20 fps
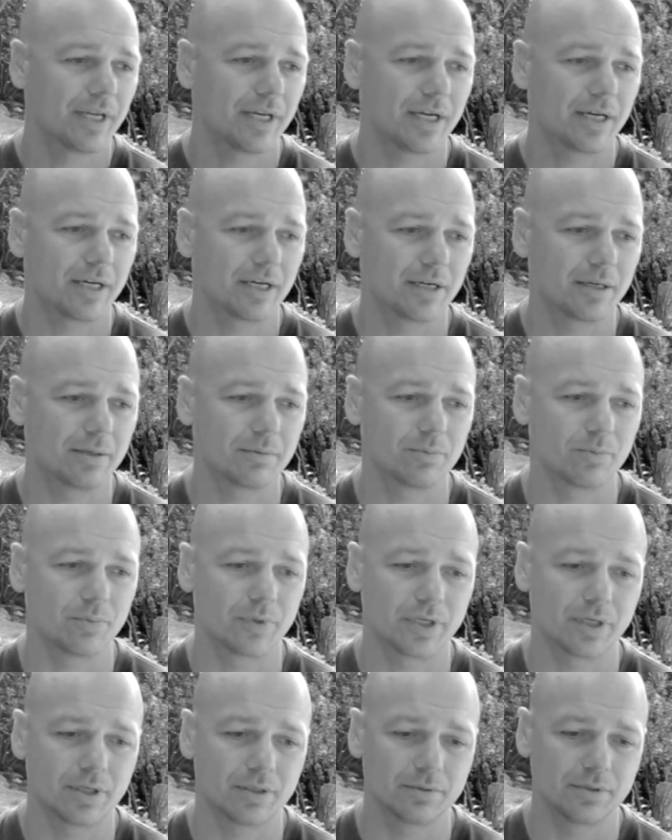um,
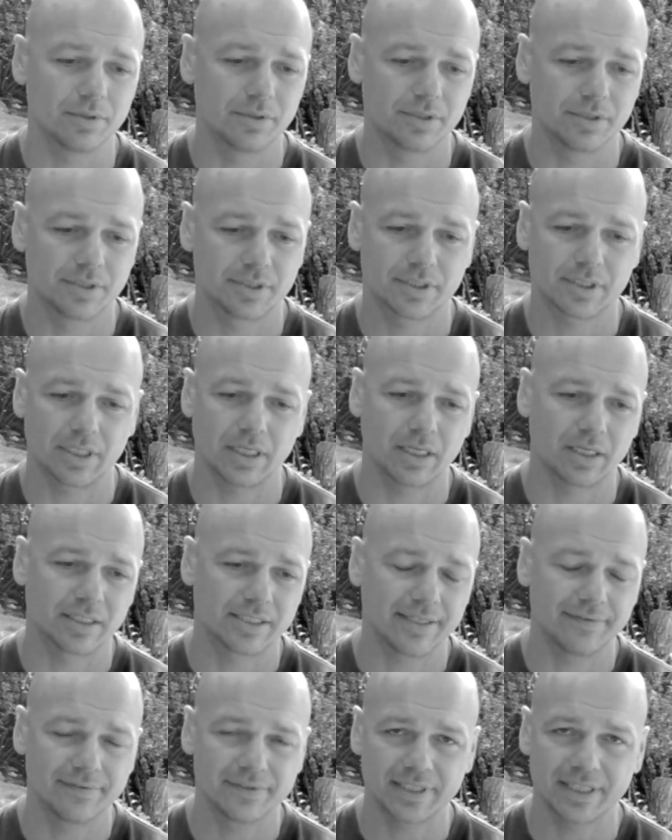when I was uh,
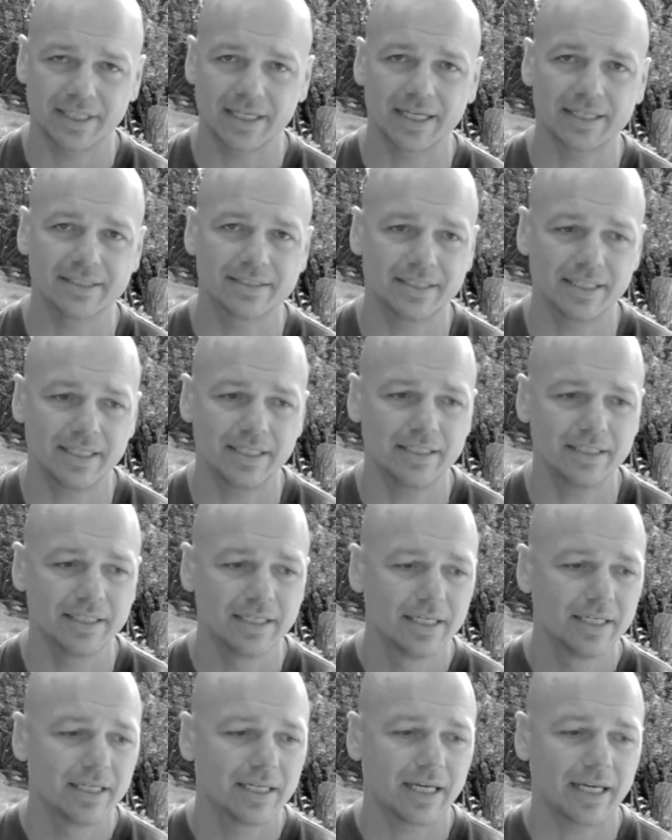17, 18,
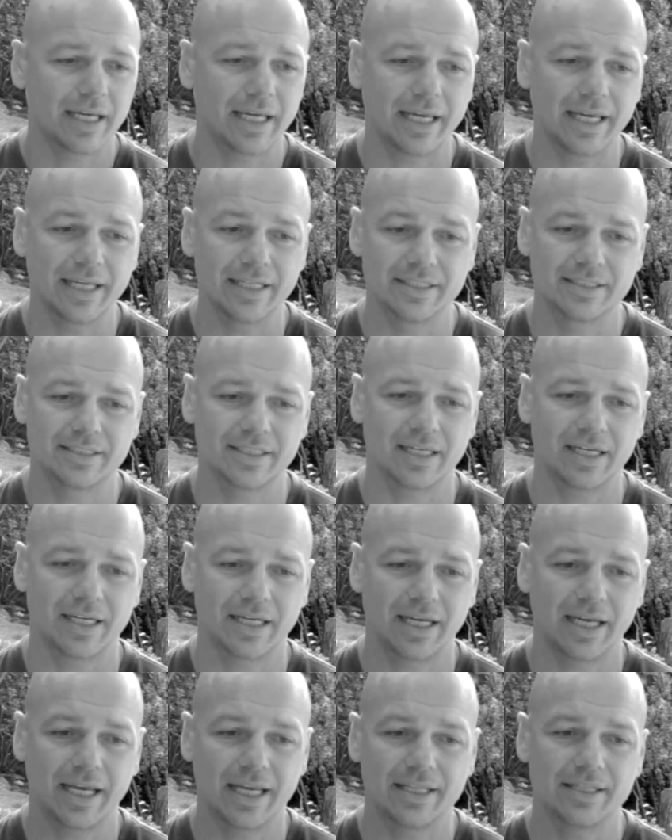and, uh,
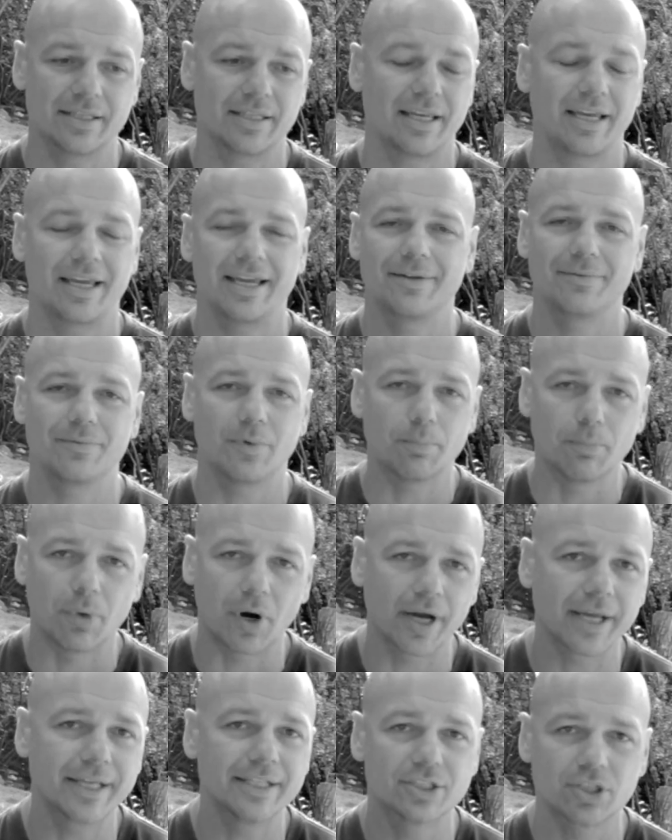and, and
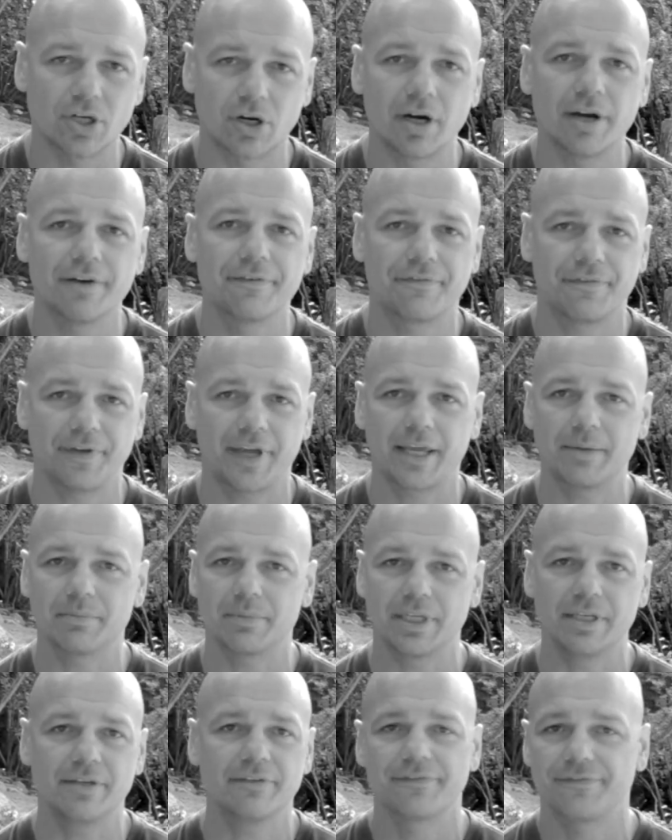my entire
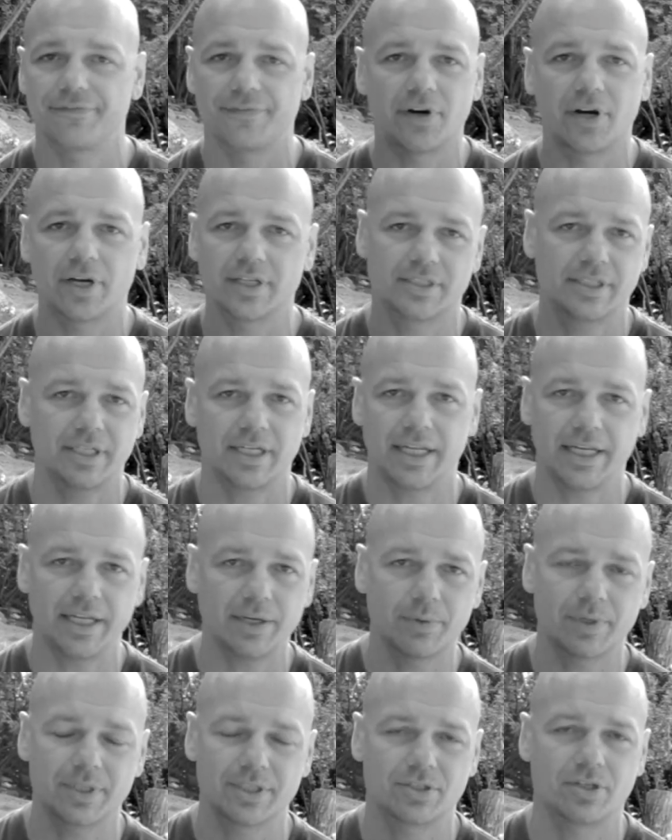family fights at
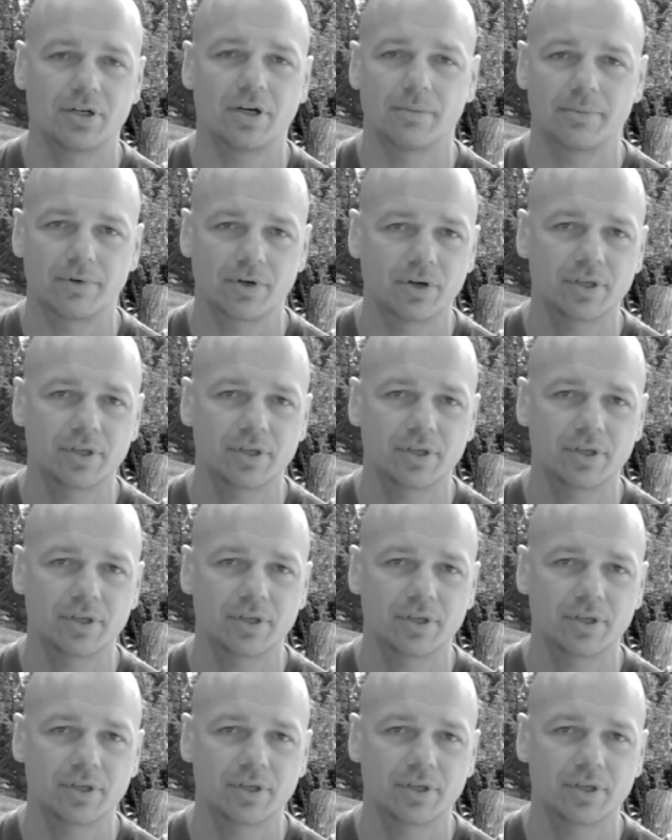any one time.